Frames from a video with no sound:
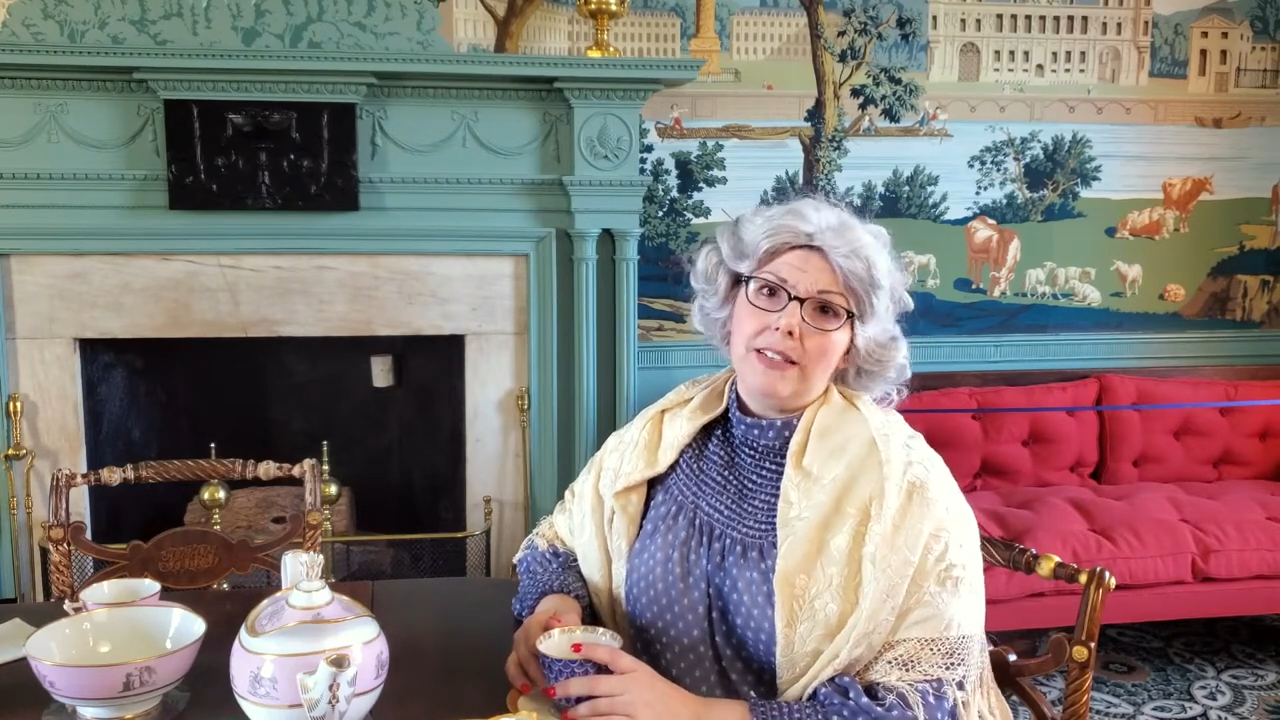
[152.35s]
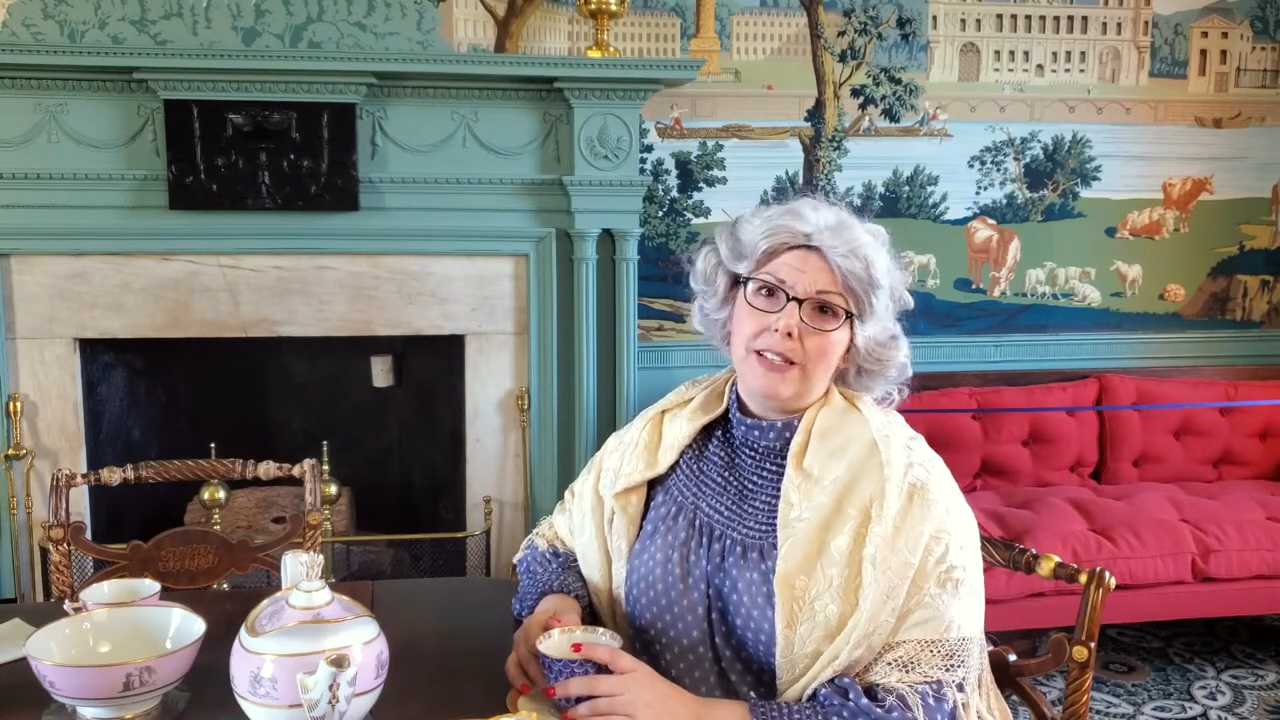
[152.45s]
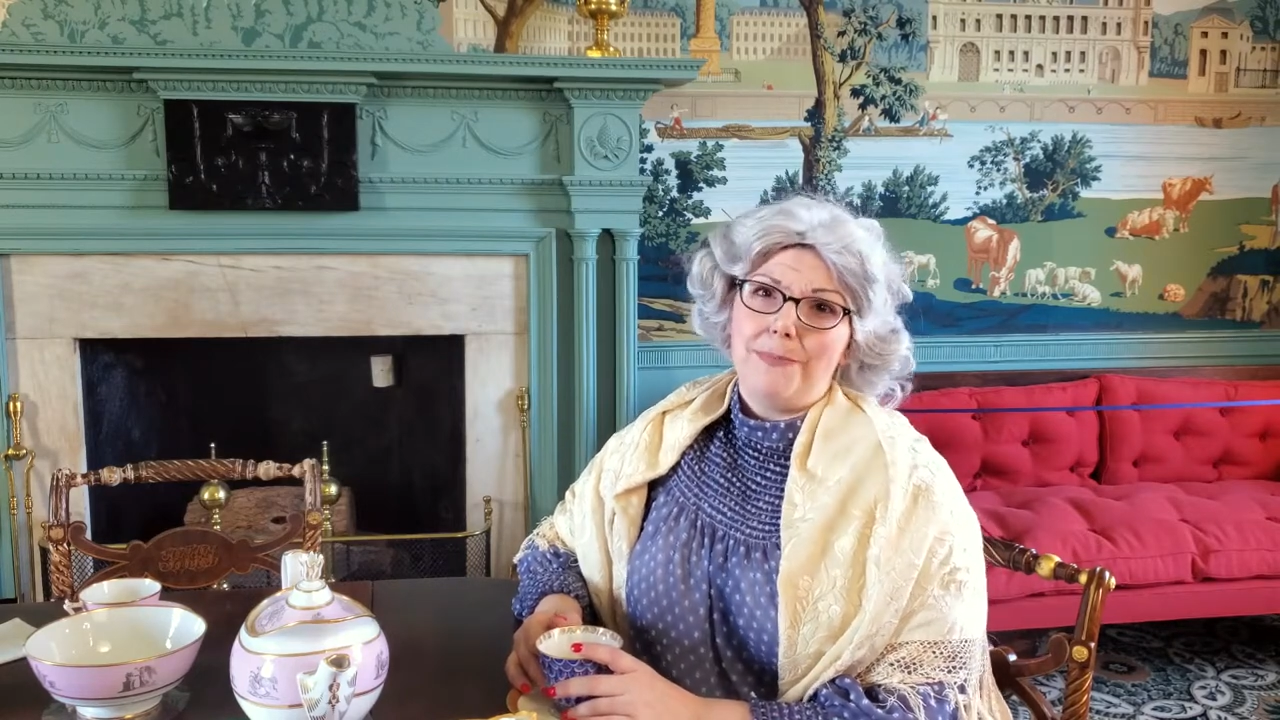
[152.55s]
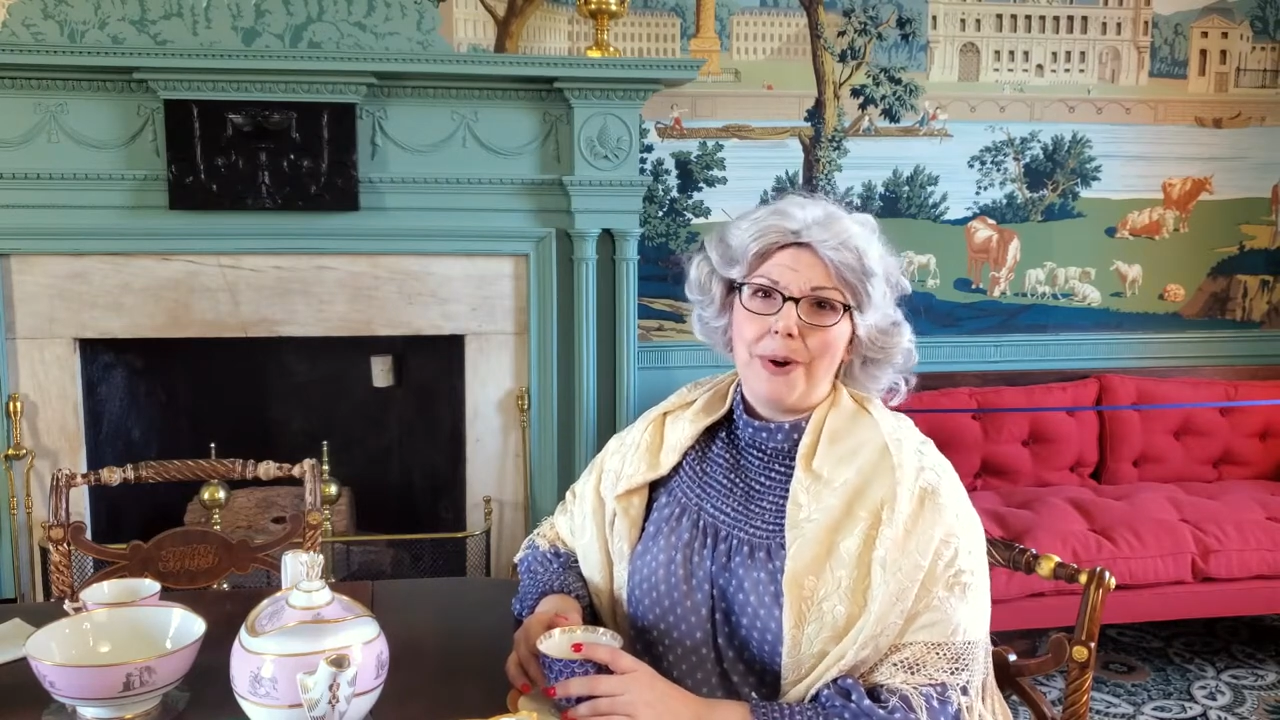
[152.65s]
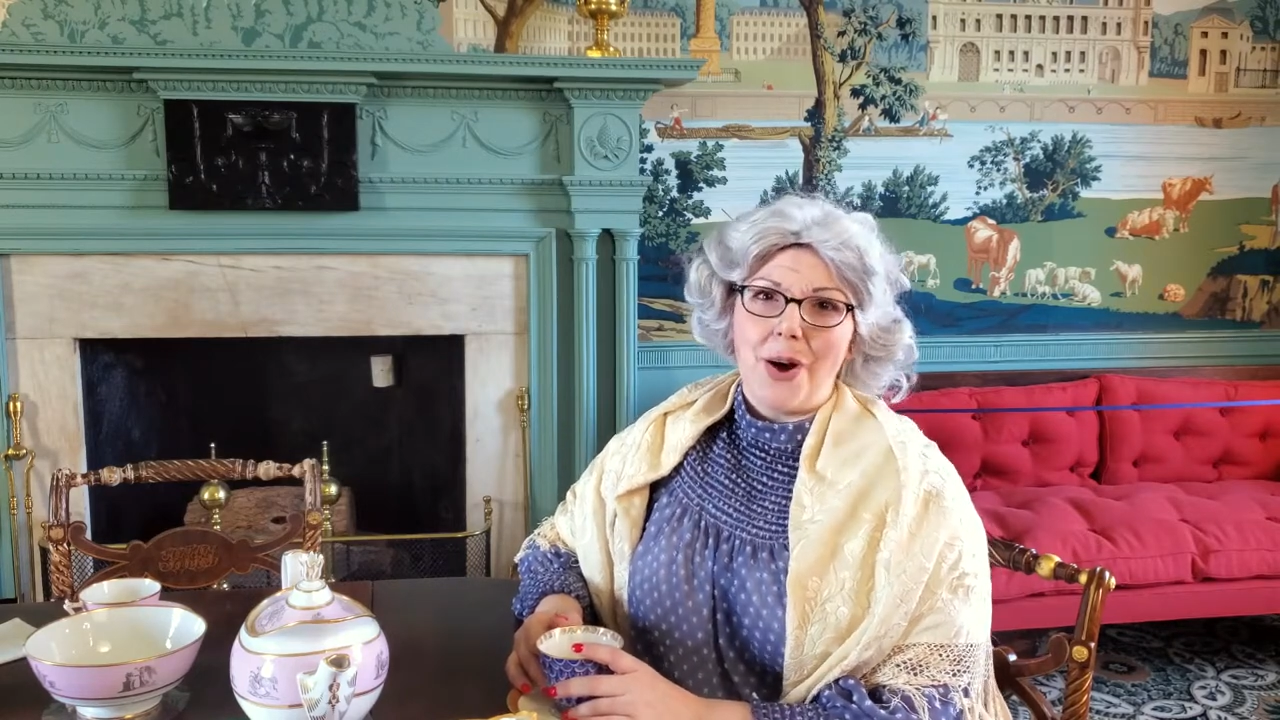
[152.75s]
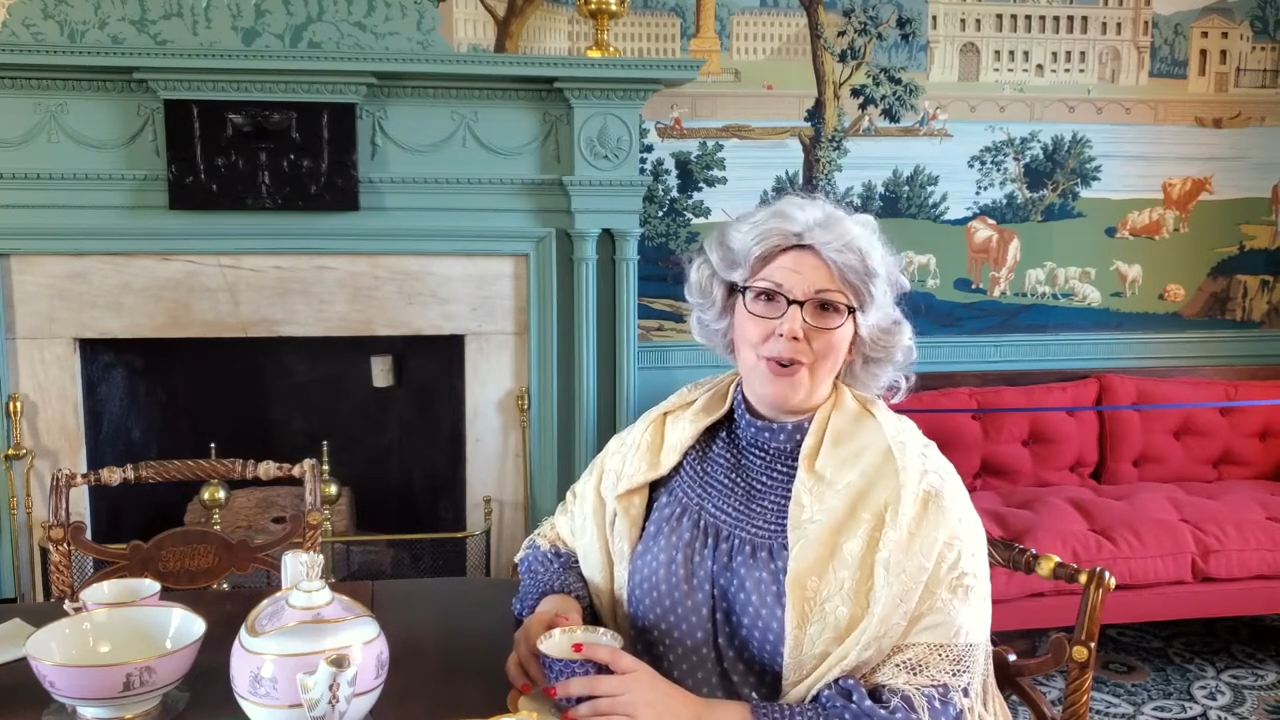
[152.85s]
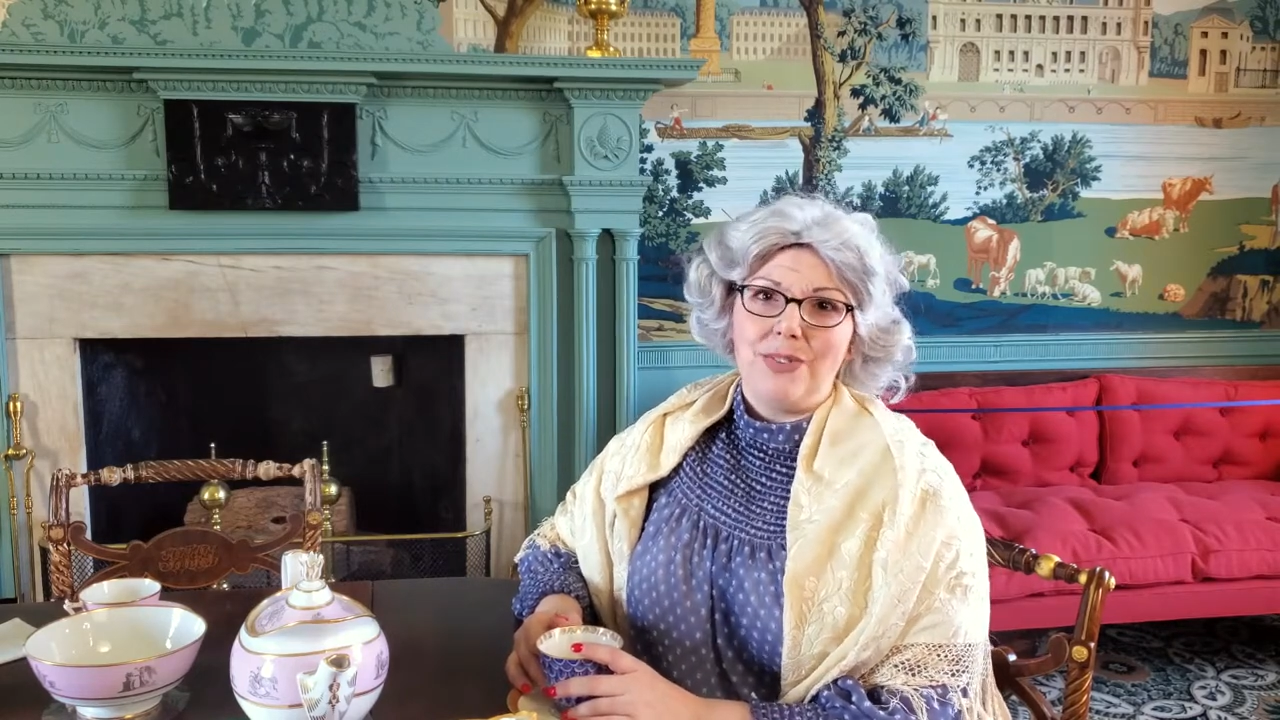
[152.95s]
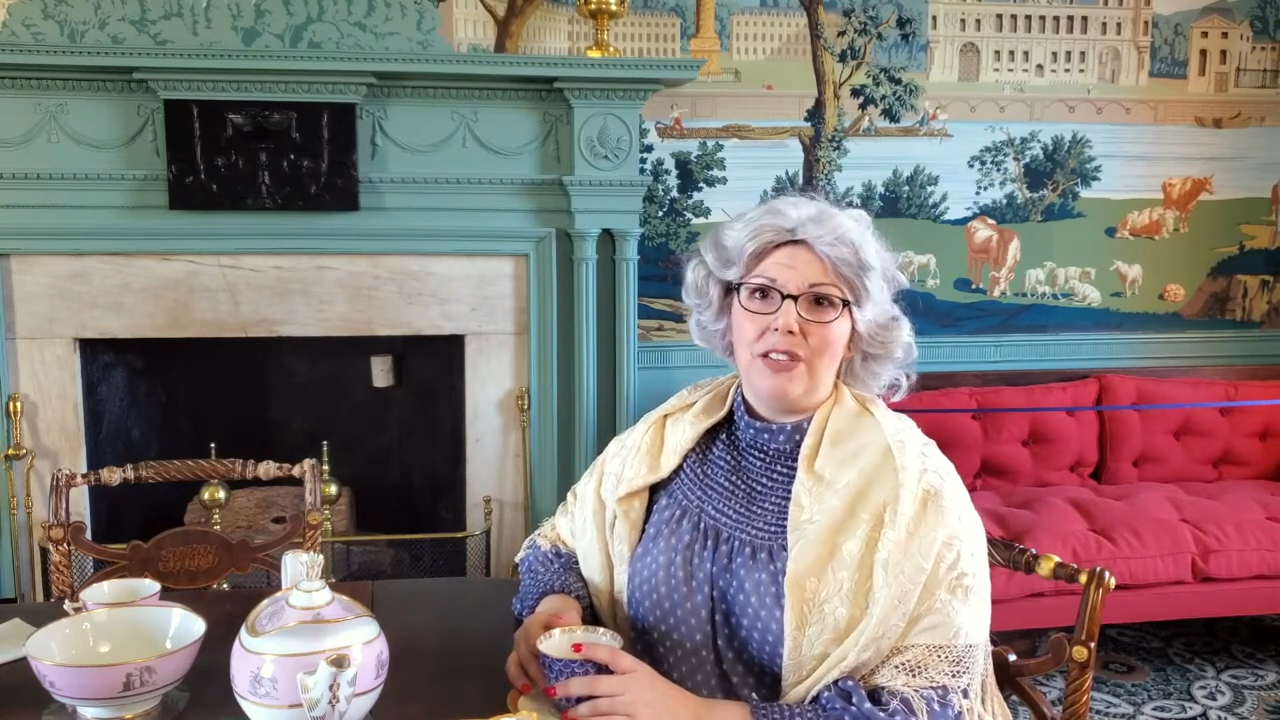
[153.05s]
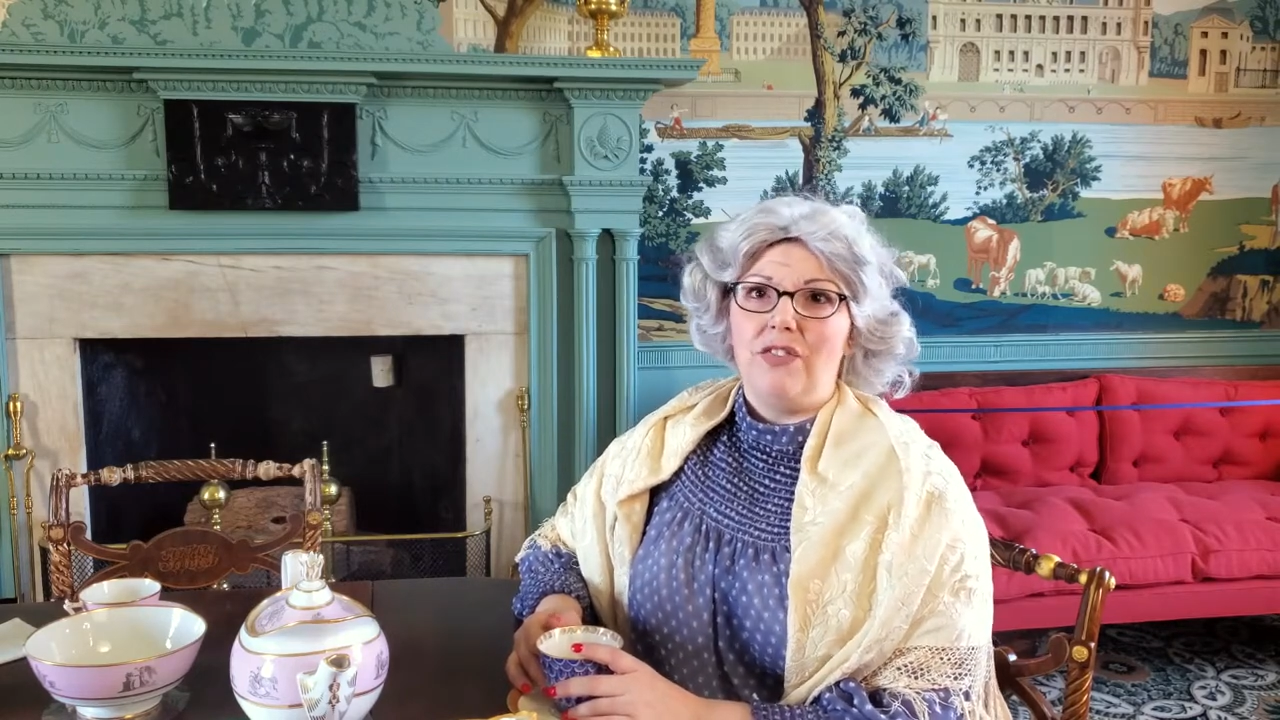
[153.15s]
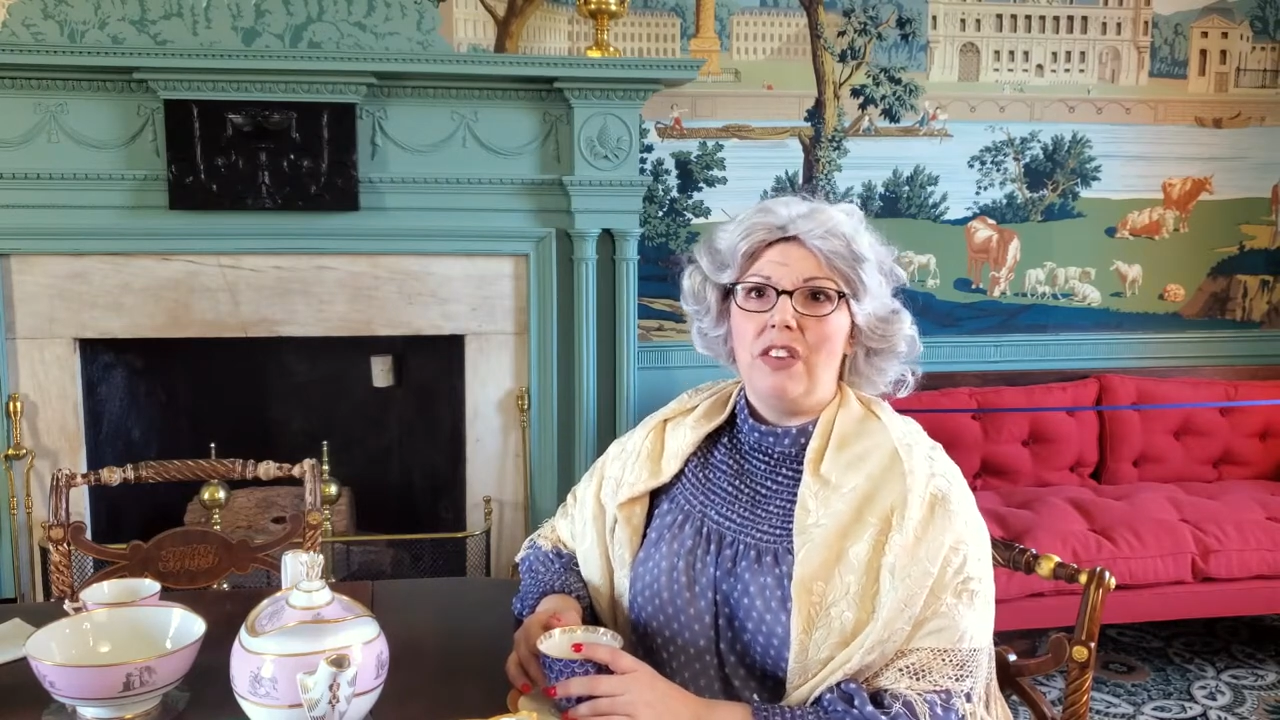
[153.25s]

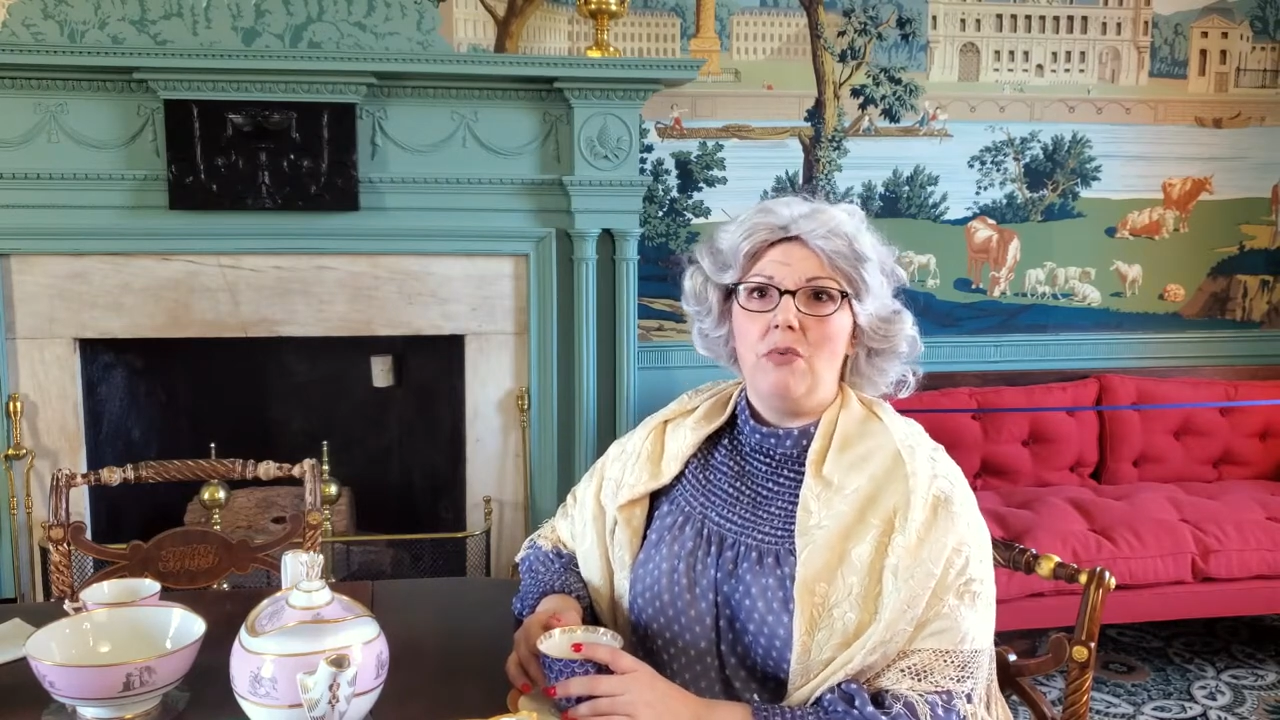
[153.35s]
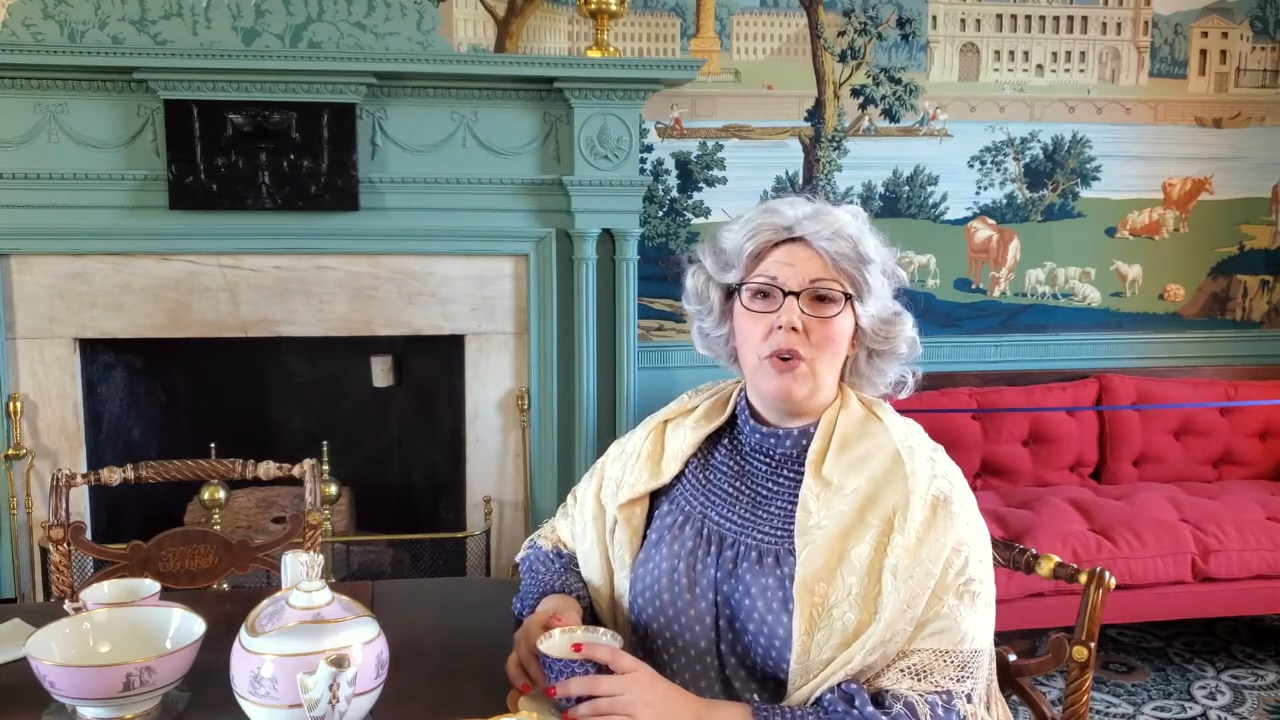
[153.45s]
suppose if he